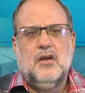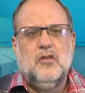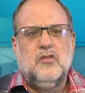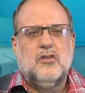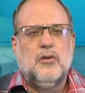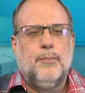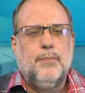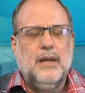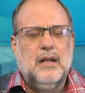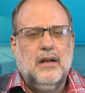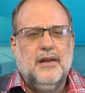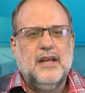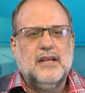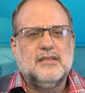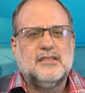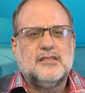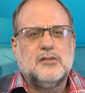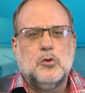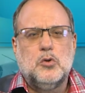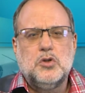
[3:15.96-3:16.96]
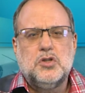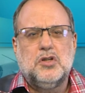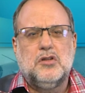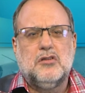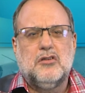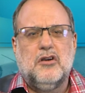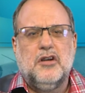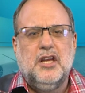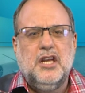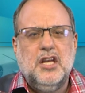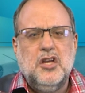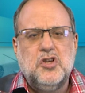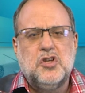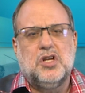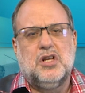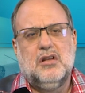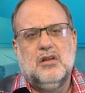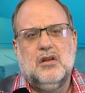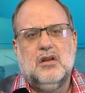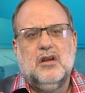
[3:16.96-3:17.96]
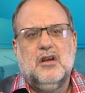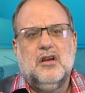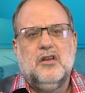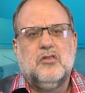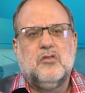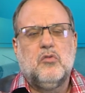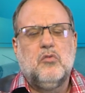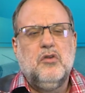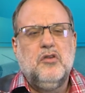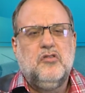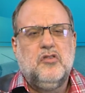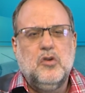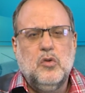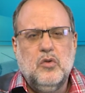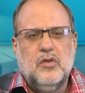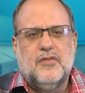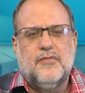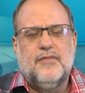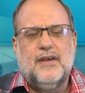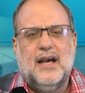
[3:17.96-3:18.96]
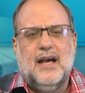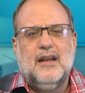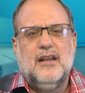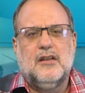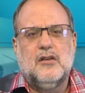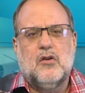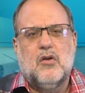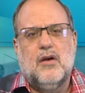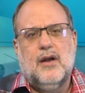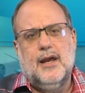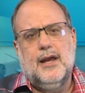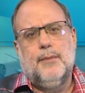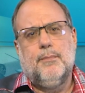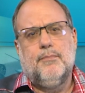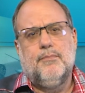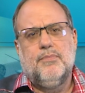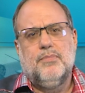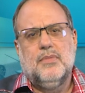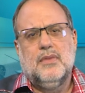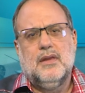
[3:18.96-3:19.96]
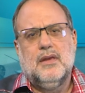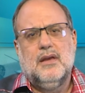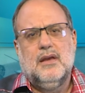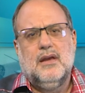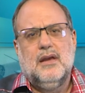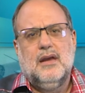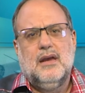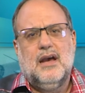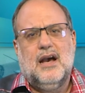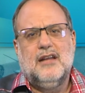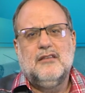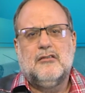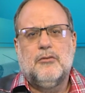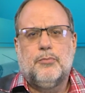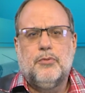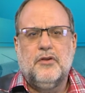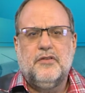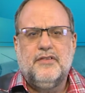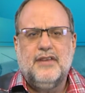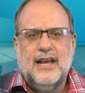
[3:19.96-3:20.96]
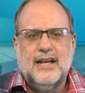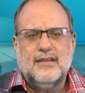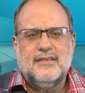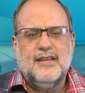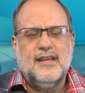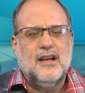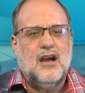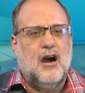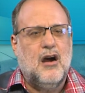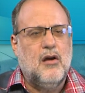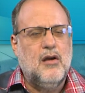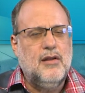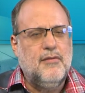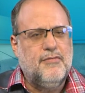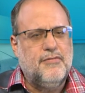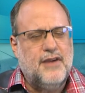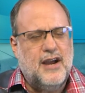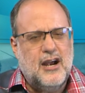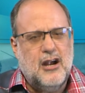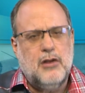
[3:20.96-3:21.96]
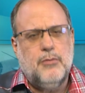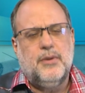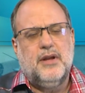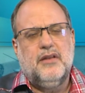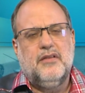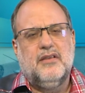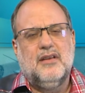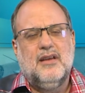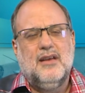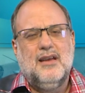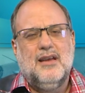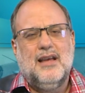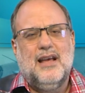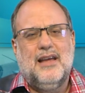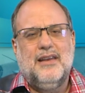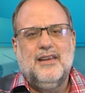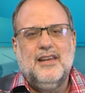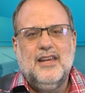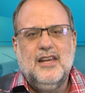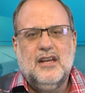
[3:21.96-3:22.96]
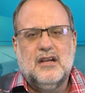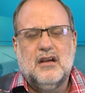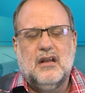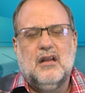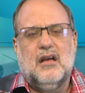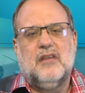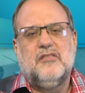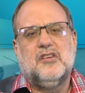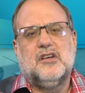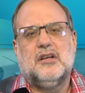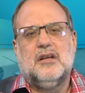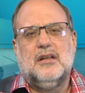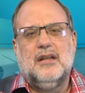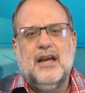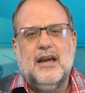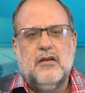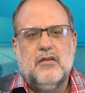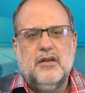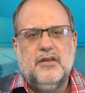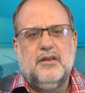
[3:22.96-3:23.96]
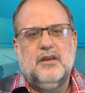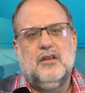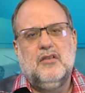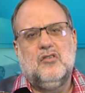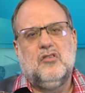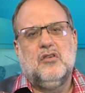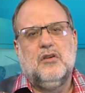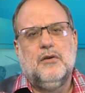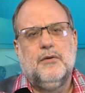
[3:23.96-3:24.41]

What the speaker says: to building social cohesion, to reduce violent crime, and to protecting our environment and ecological heritage.